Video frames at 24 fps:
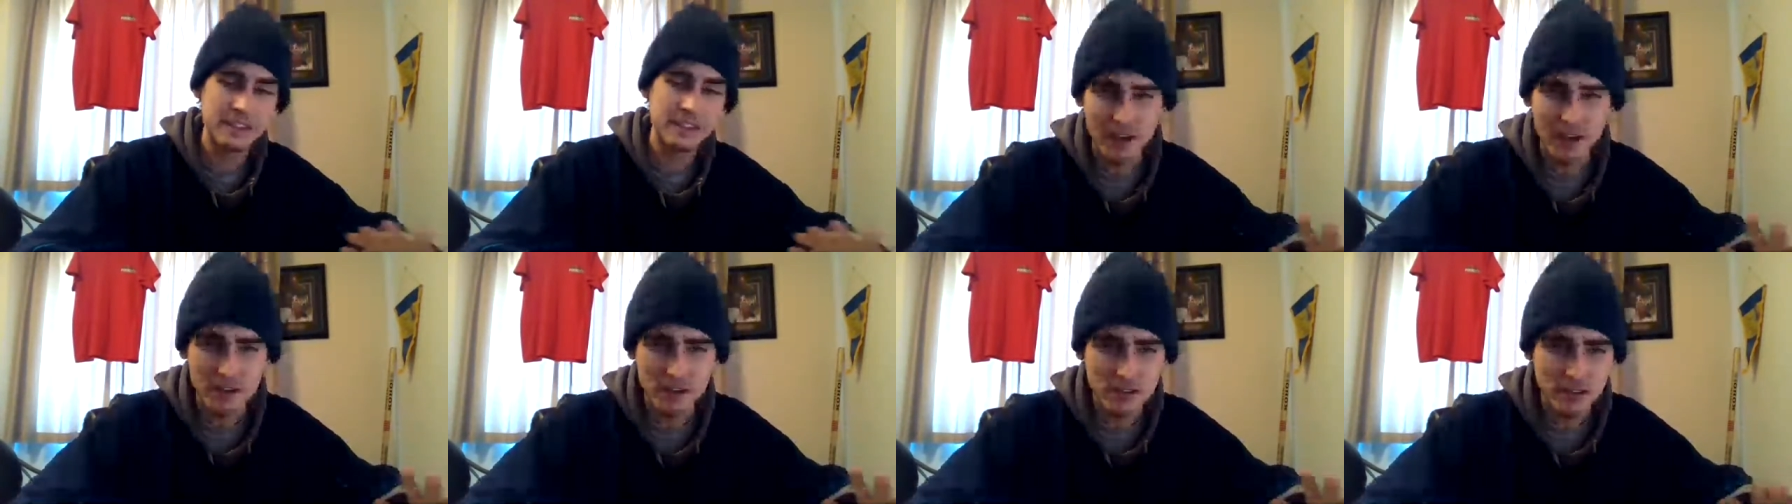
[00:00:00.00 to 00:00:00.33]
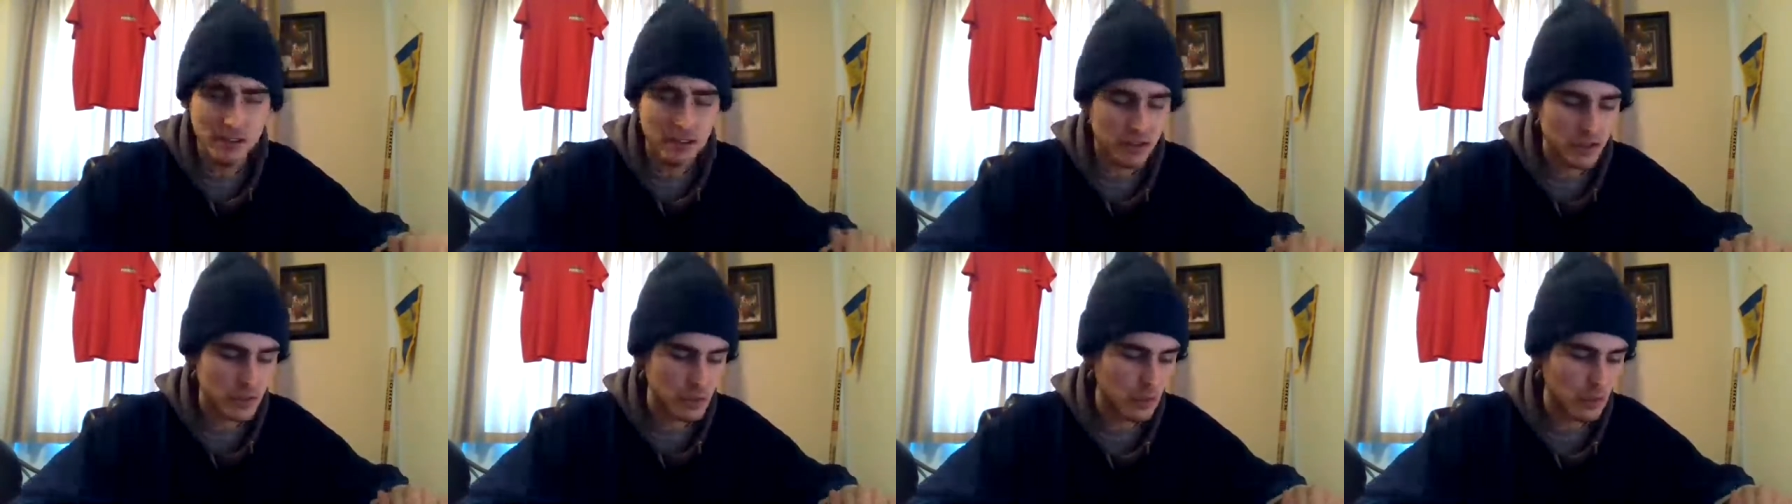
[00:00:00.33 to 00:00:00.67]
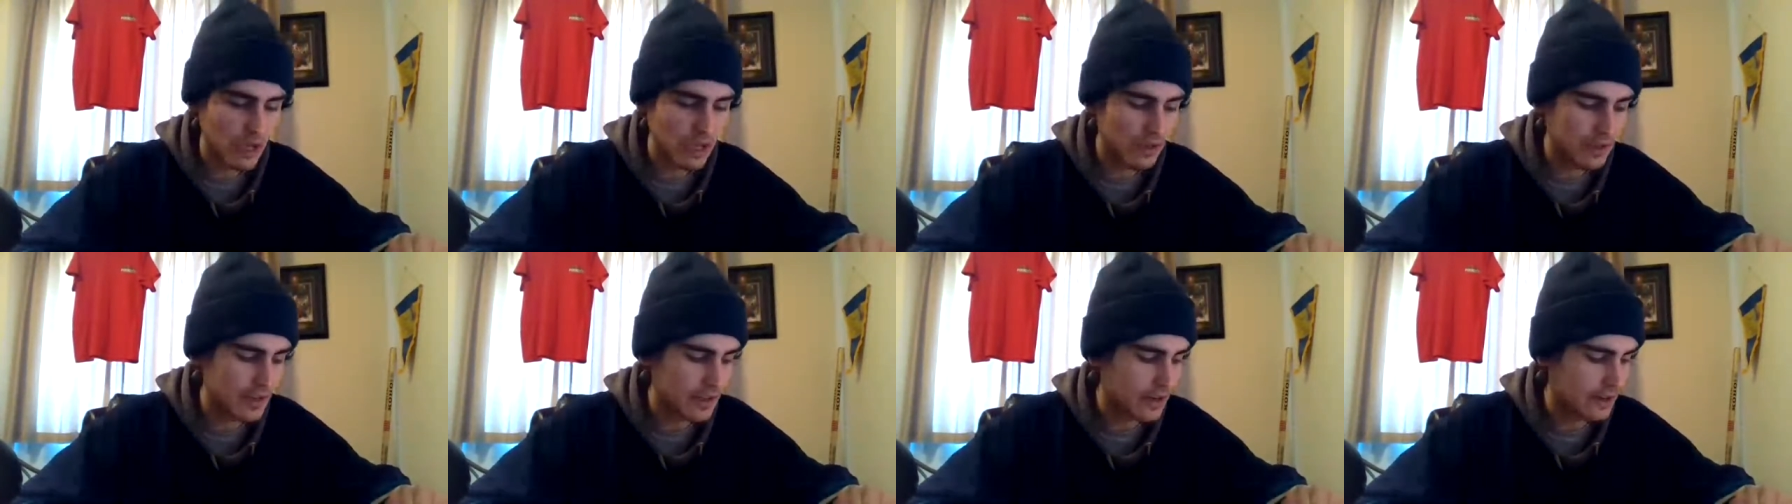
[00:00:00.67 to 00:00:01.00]
throw Pettersson
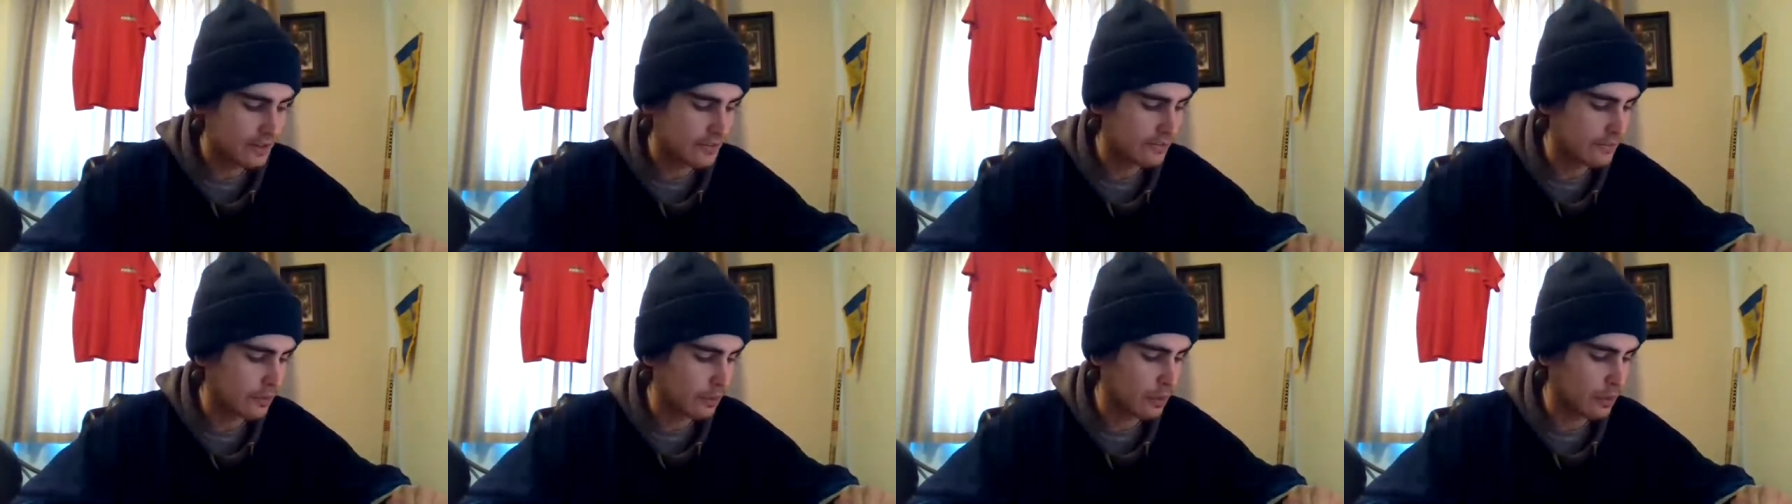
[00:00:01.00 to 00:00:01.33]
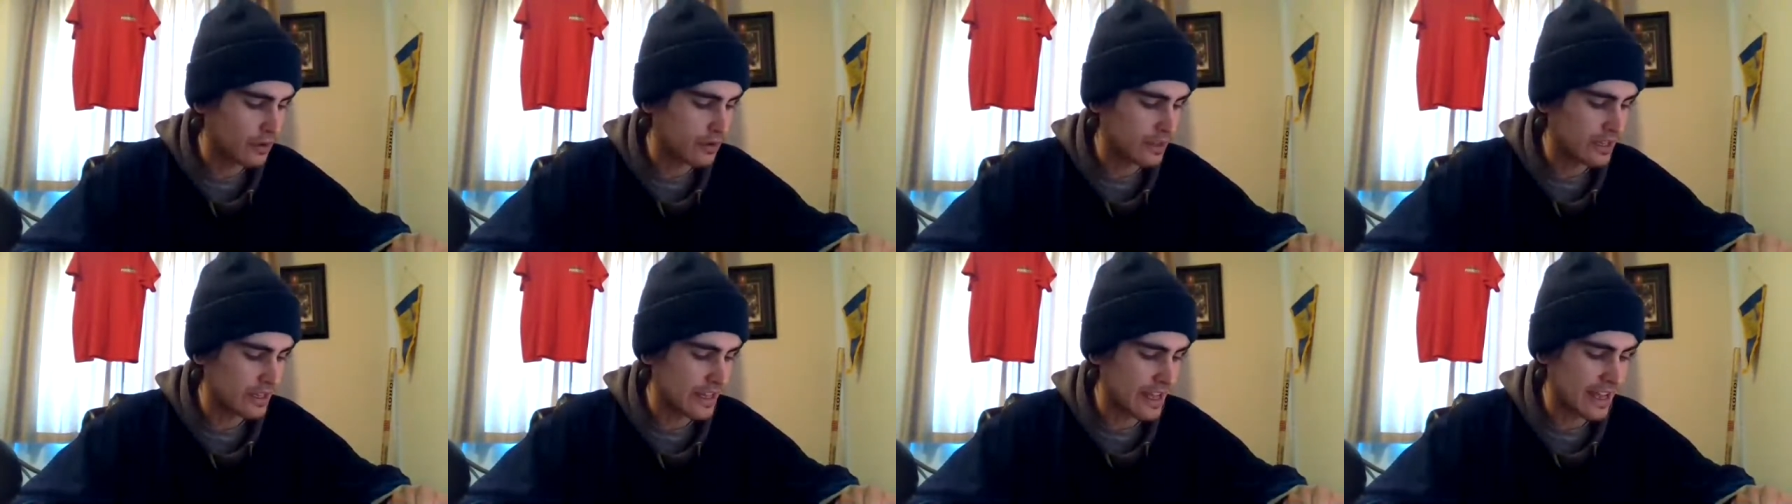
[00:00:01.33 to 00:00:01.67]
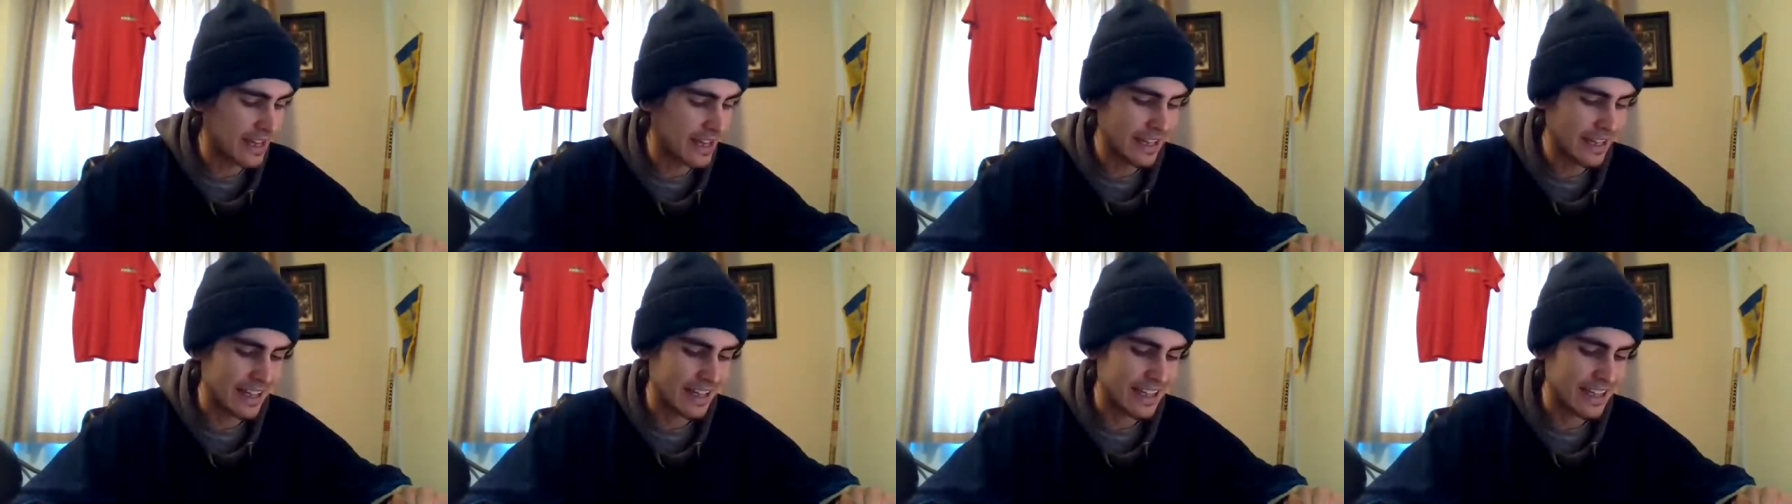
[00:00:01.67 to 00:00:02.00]
as well here for
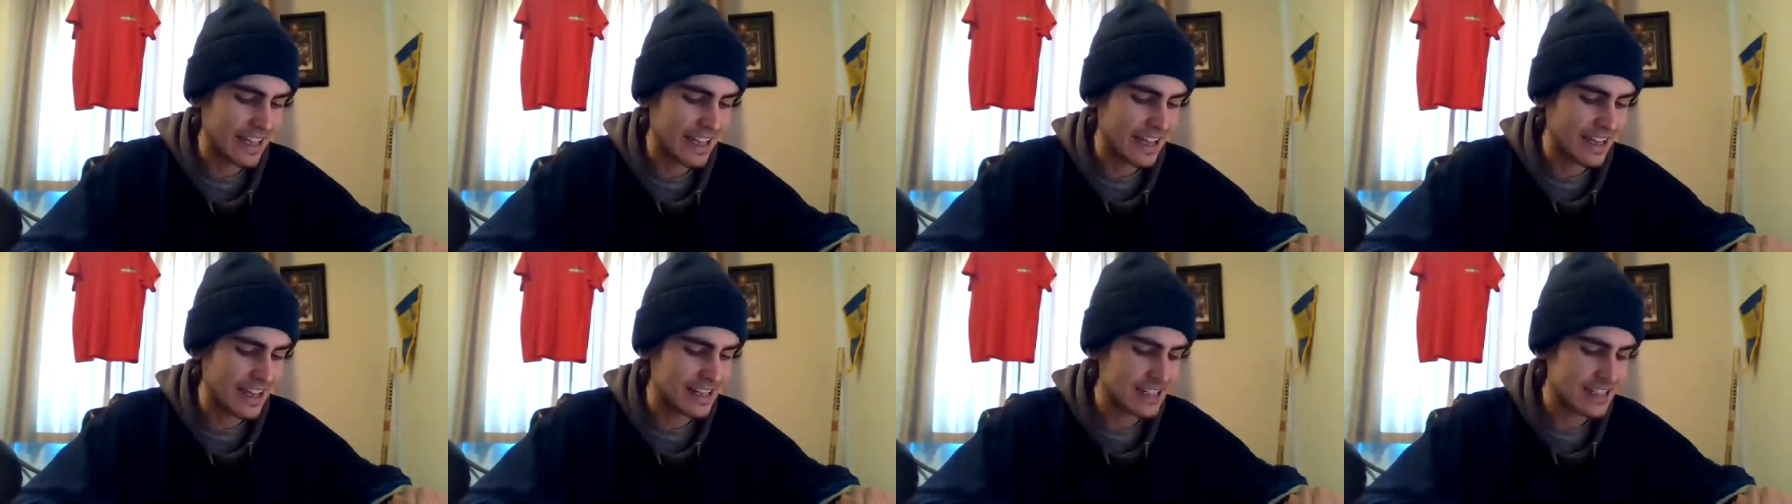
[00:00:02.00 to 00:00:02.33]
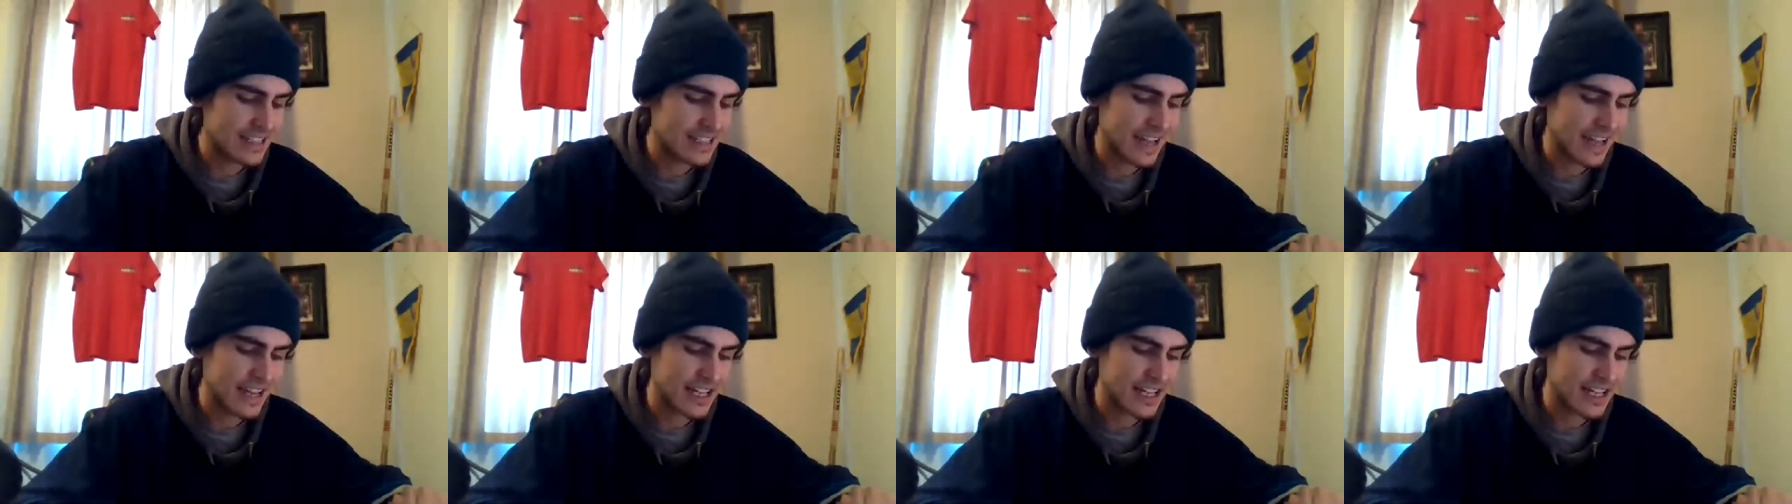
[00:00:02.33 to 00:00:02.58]
the LA Kings.